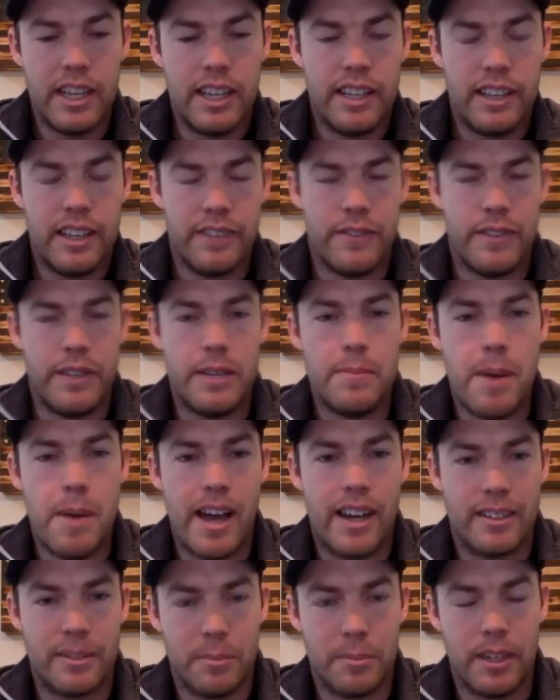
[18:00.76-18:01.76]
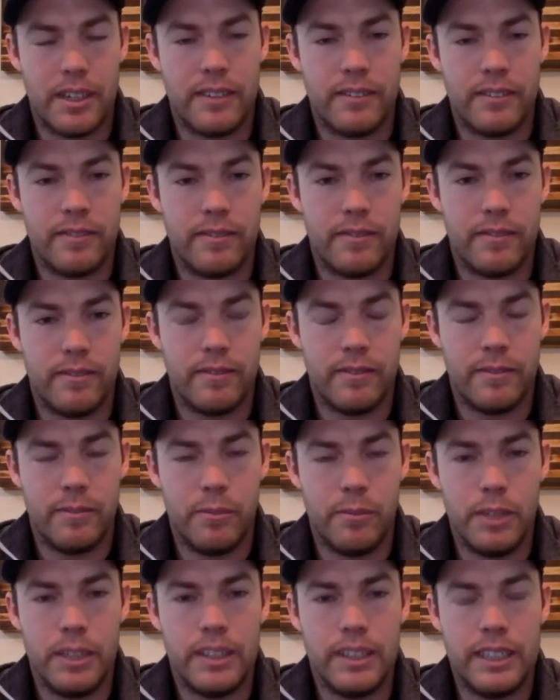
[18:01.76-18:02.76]
the feedback's been
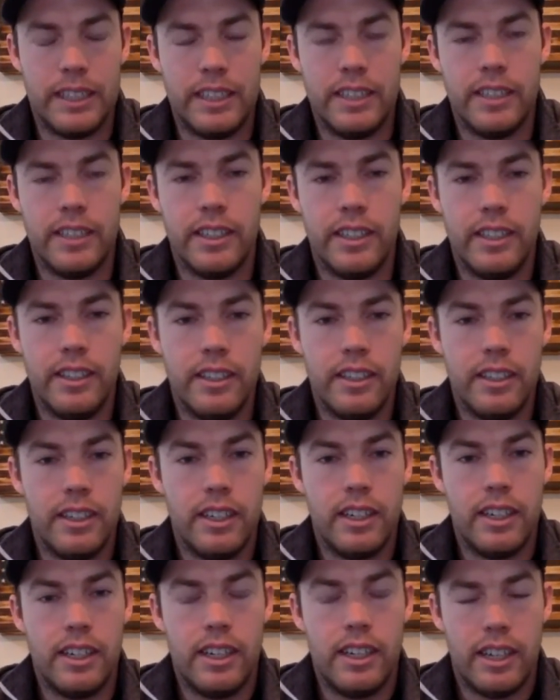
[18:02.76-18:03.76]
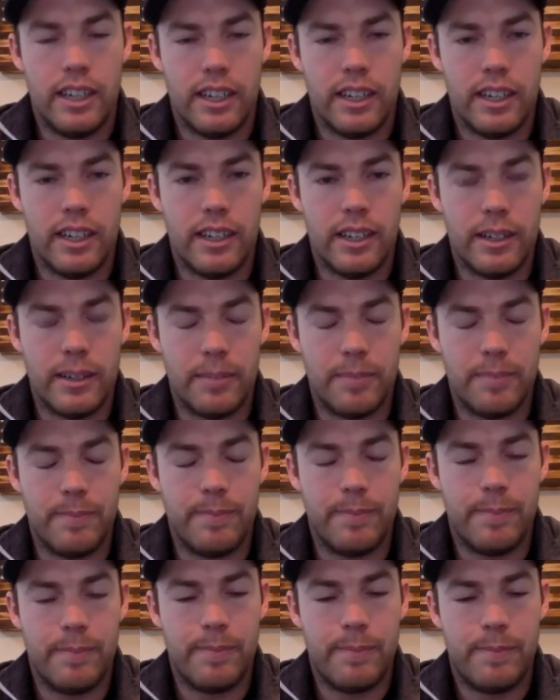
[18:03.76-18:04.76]
really good. A
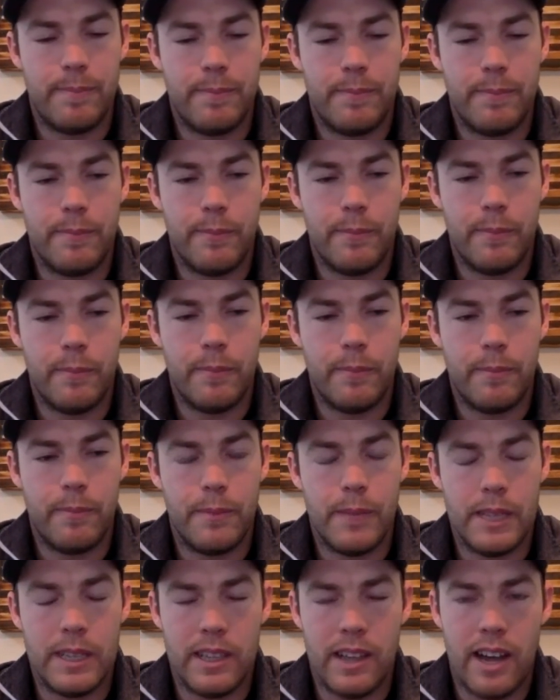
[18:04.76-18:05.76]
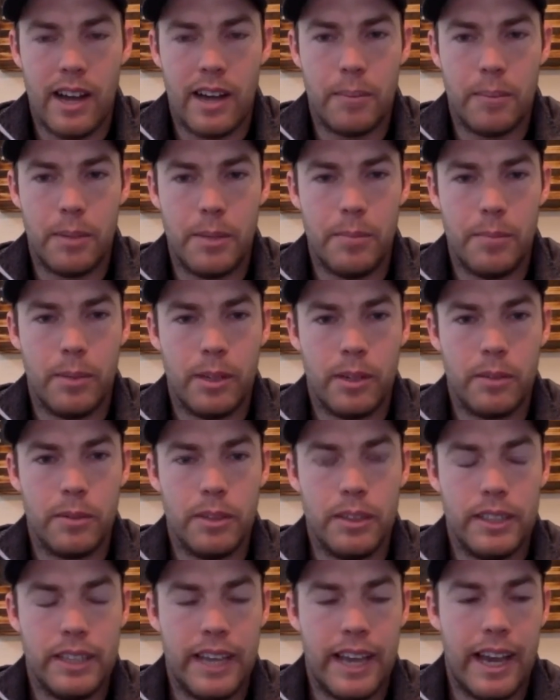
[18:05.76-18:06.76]
lot of people are
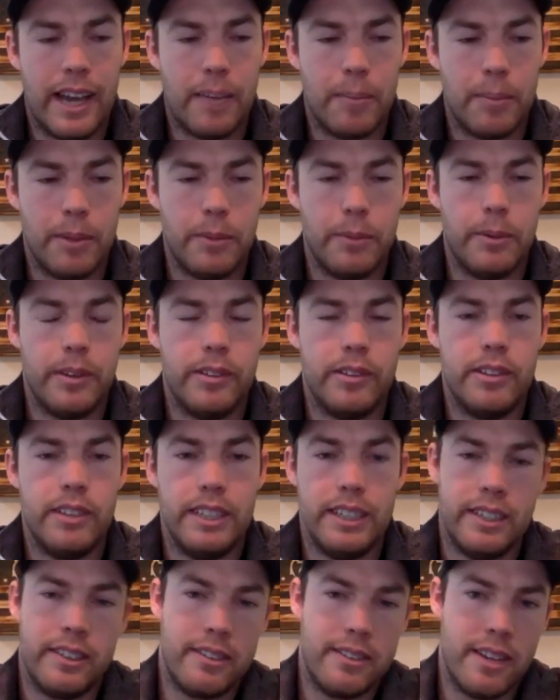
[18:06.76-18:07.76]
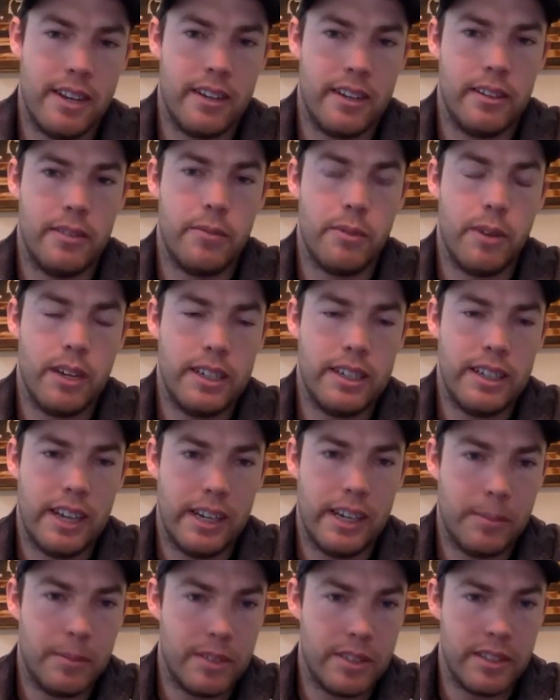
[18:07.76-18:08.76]
really happy with the extended run
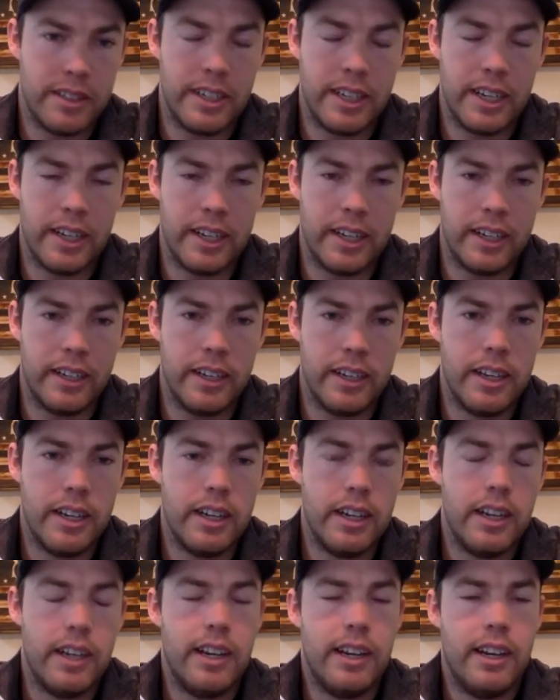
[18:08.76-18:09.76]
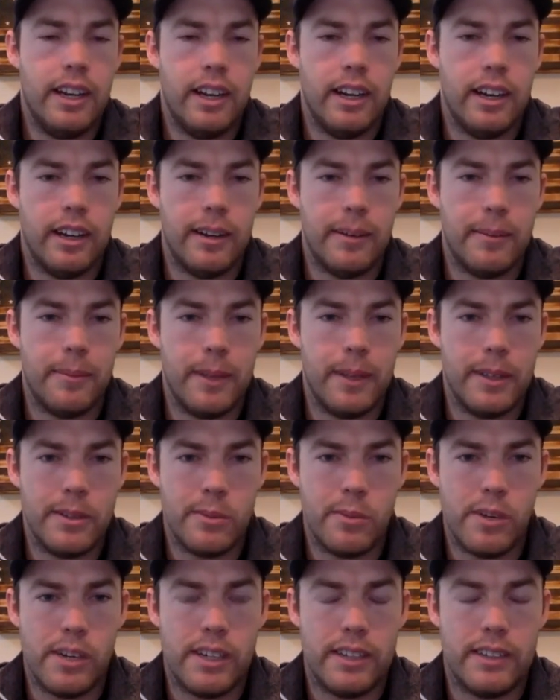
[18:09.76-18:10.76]
times they're getting, as
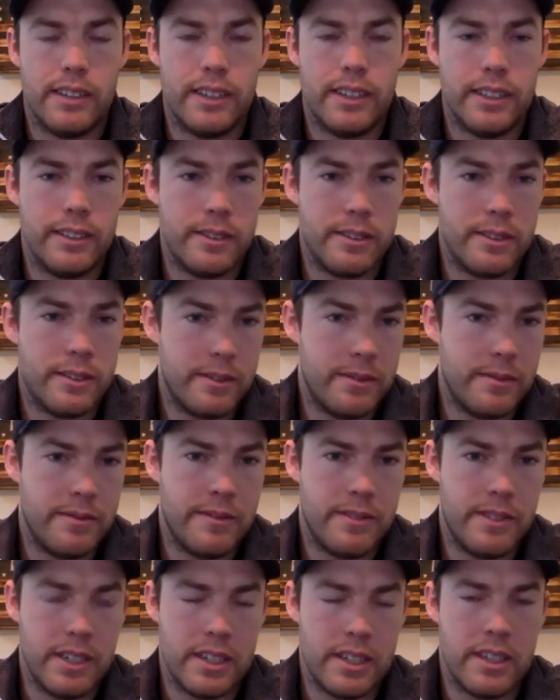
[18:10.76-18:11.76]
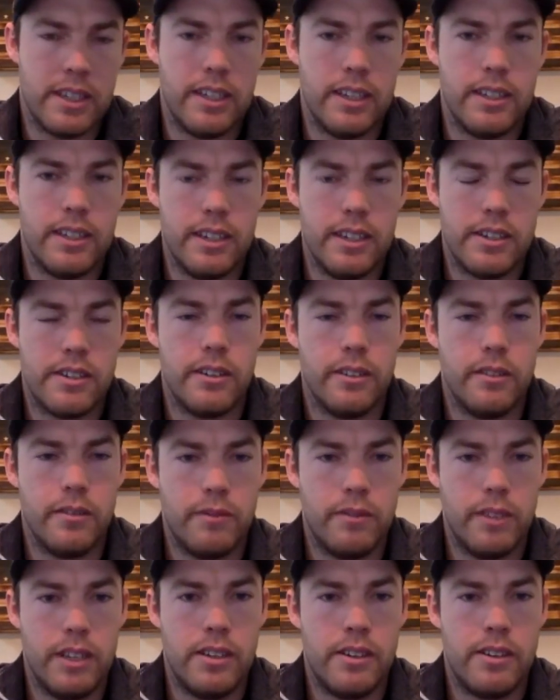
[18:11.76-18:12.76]
well as just the additional
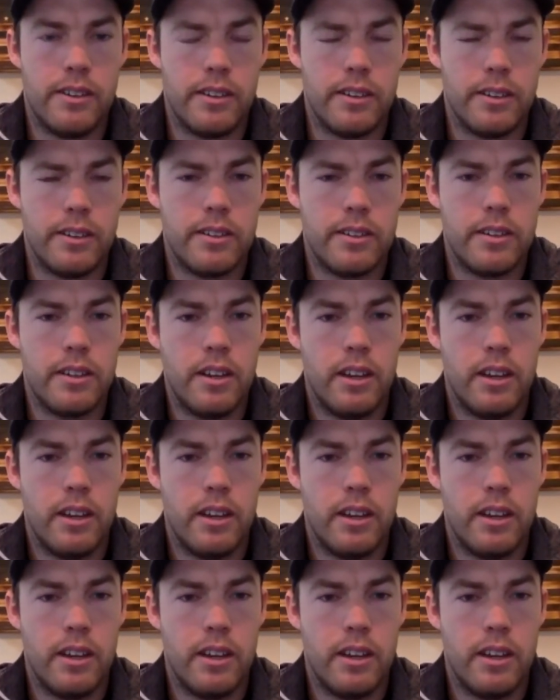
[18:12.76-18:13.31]
features.